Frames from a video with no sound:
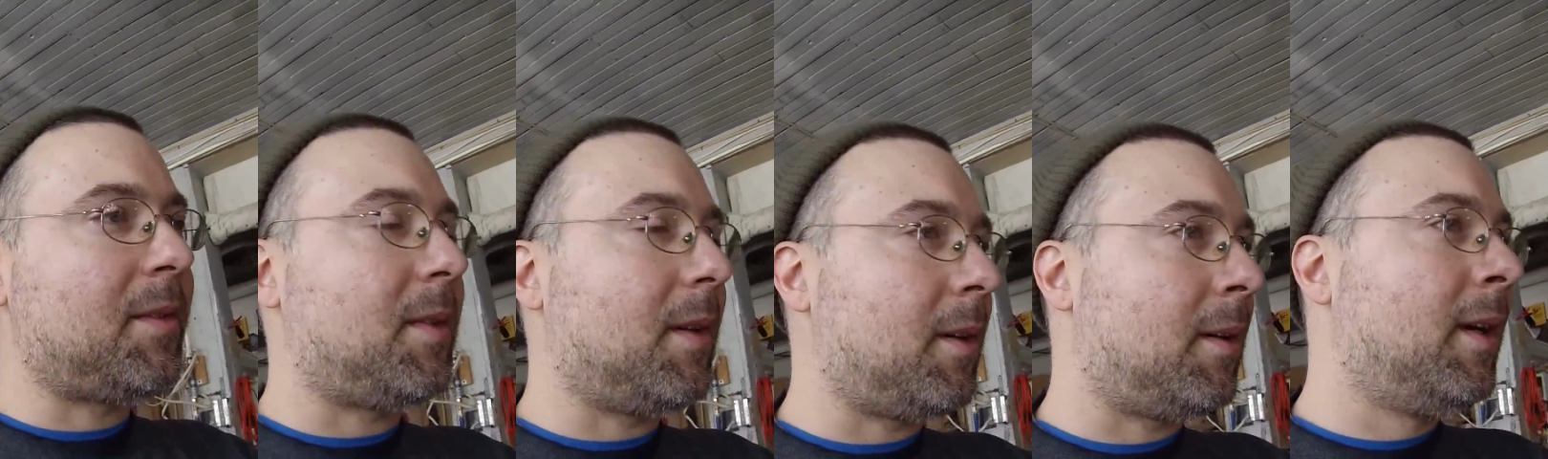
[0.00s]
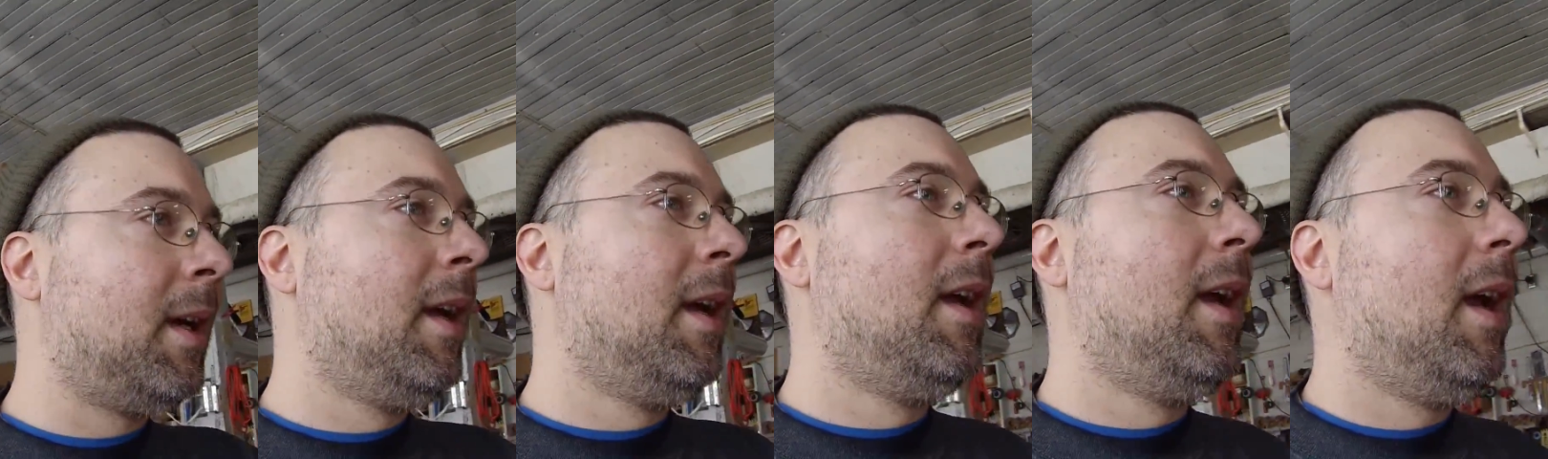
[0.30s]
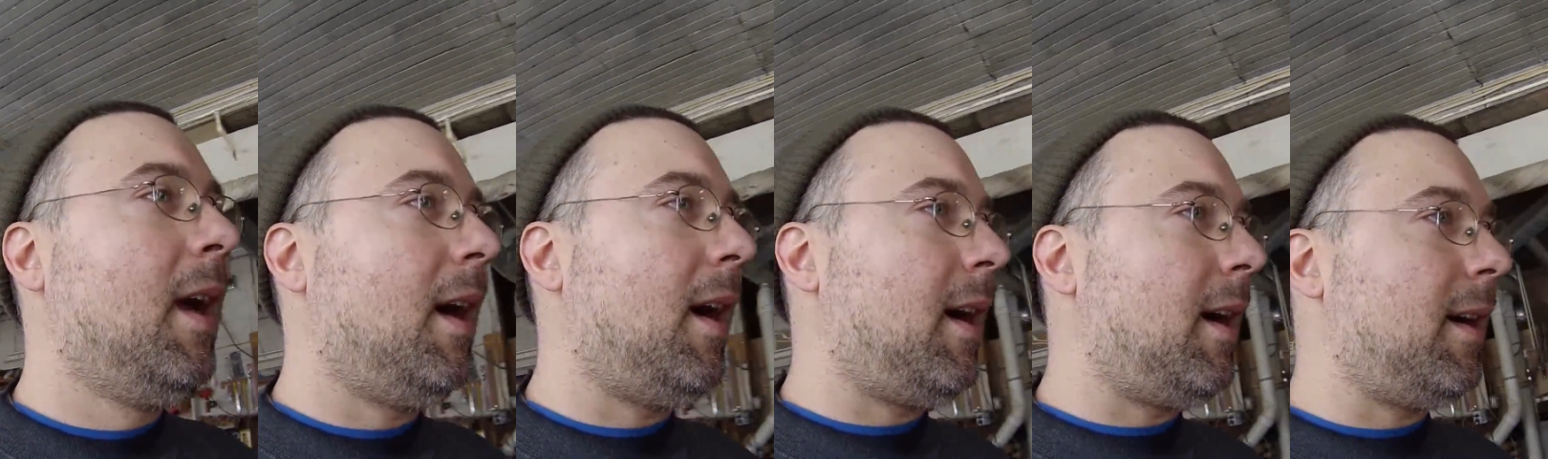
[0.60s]
So,
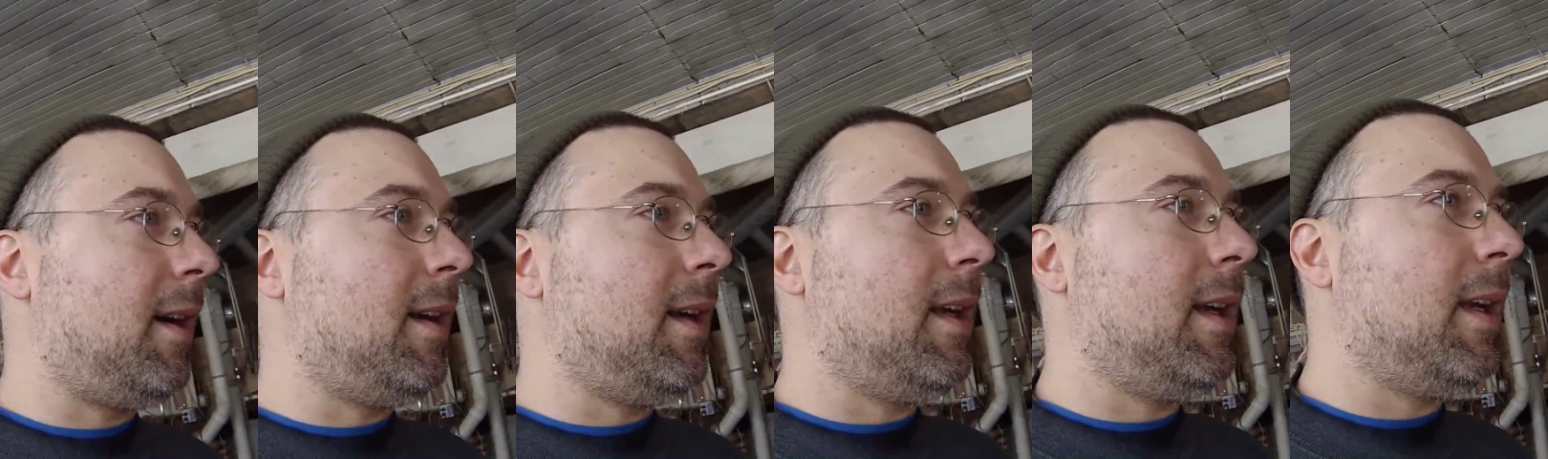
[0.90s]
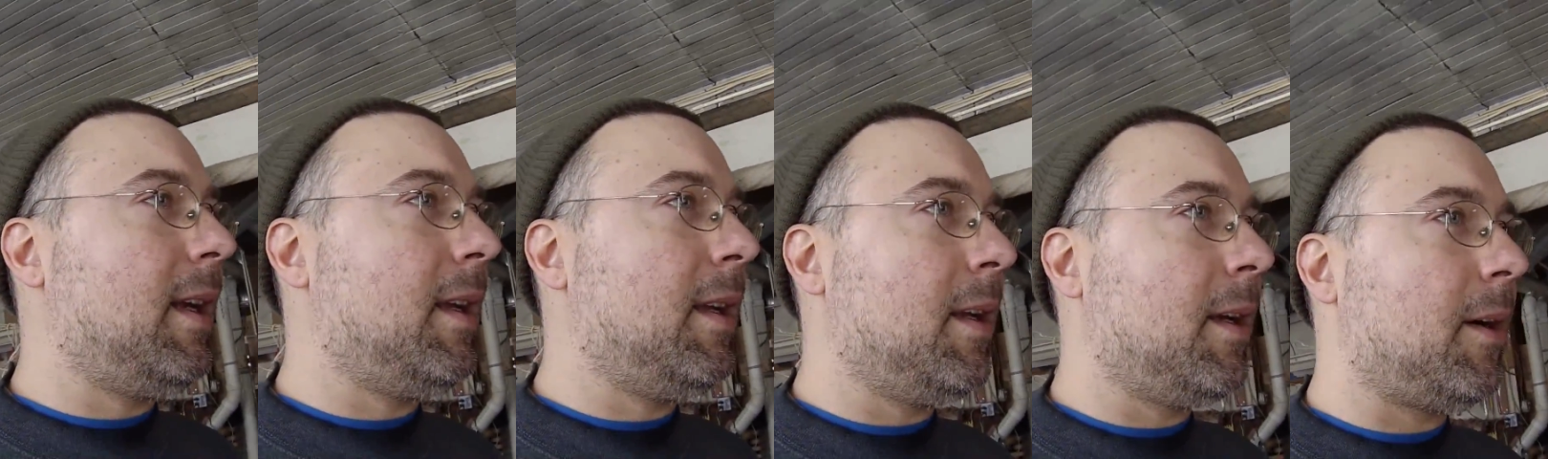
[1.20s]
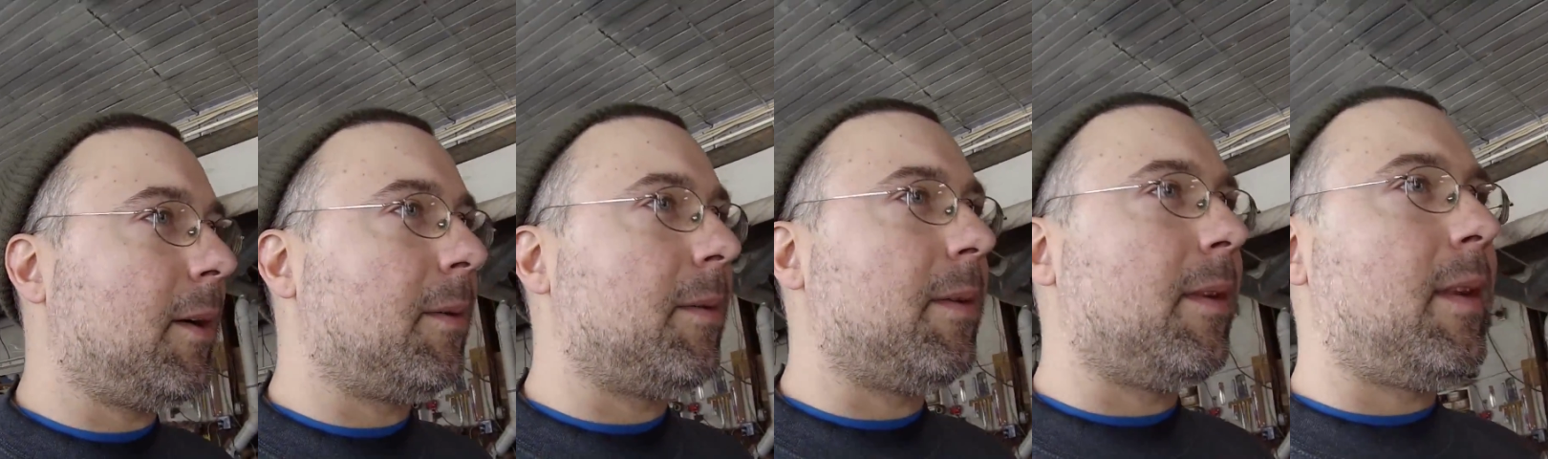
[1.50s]

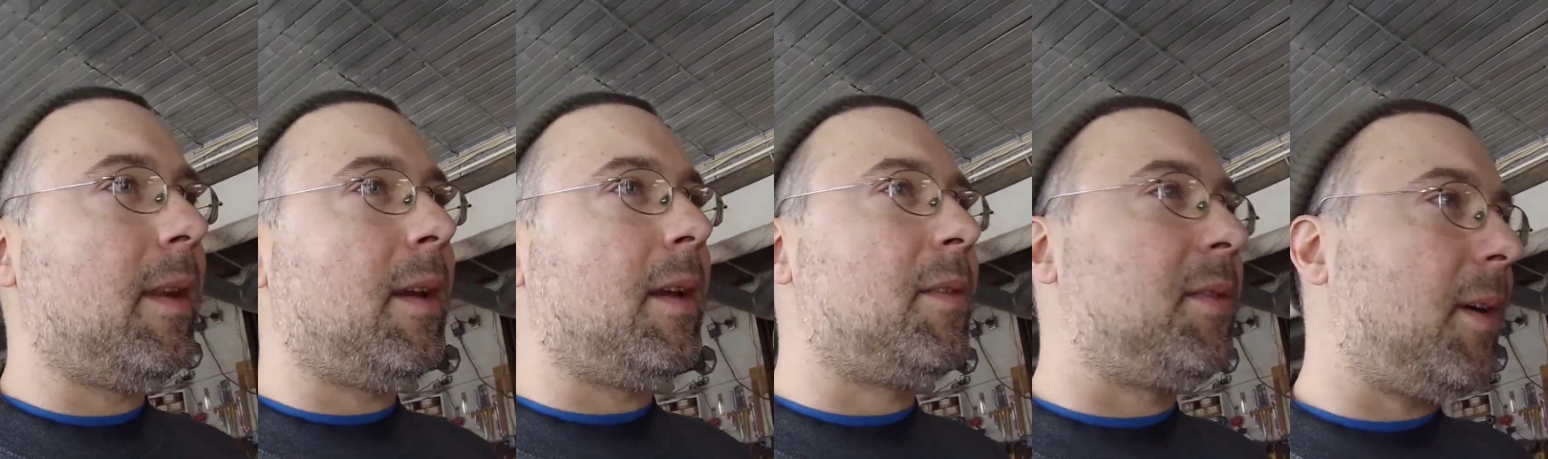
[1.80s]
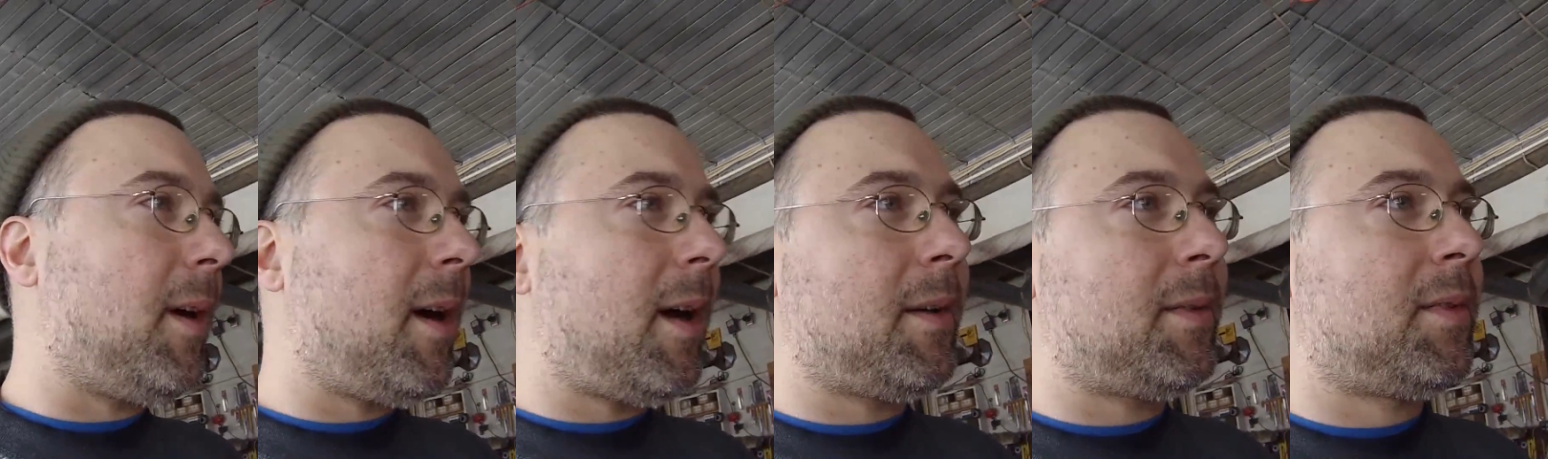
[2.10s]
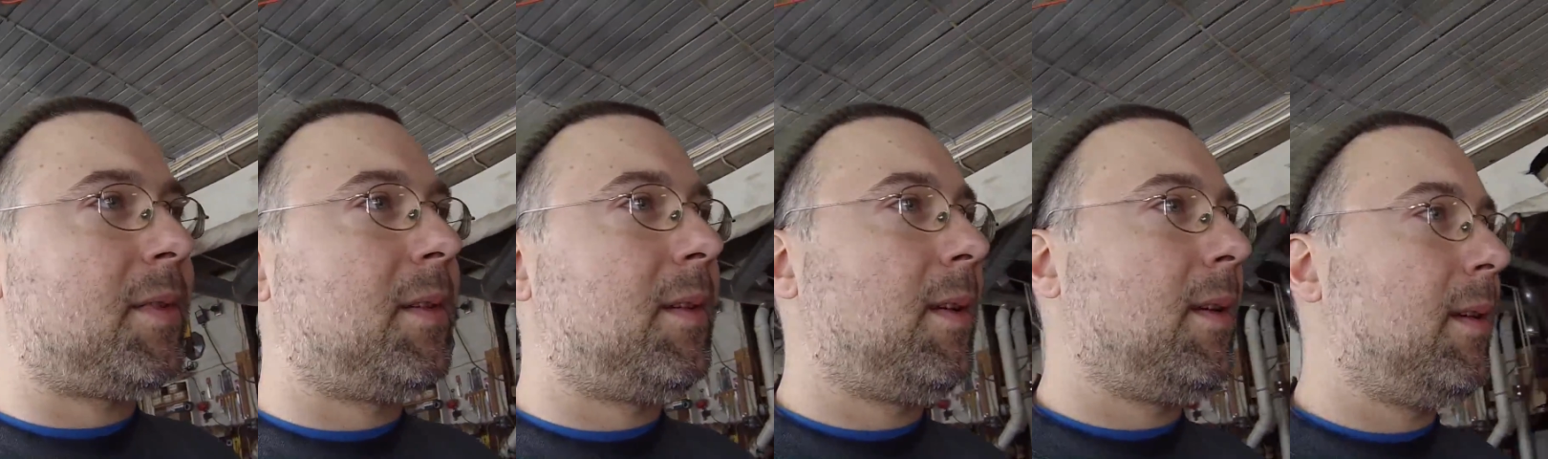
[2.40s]
the
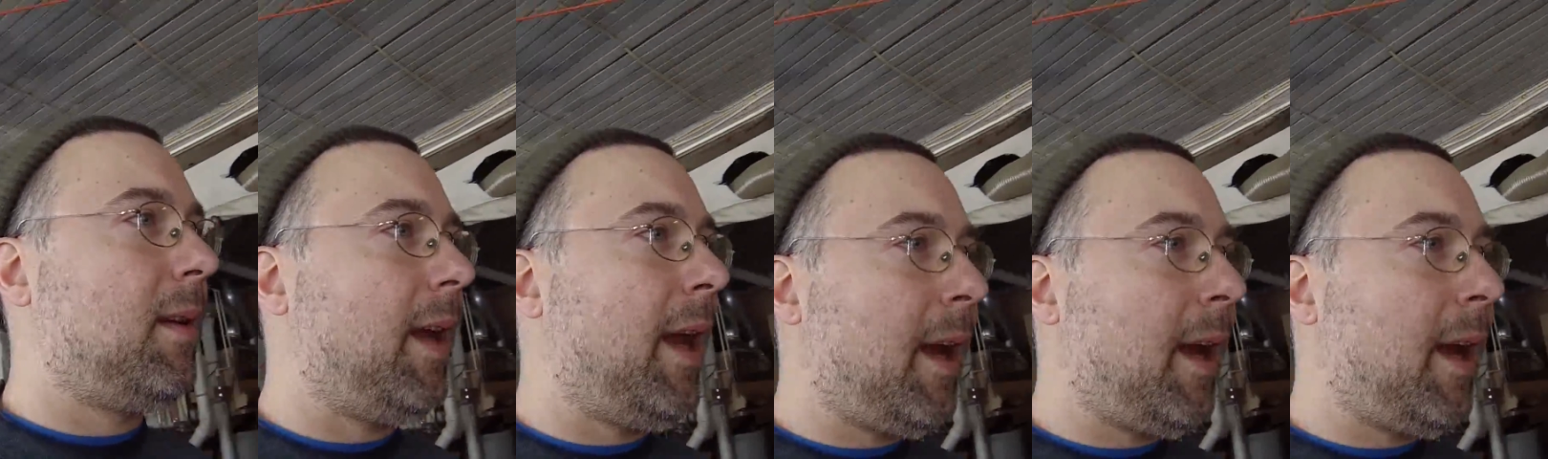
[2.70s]
exhaust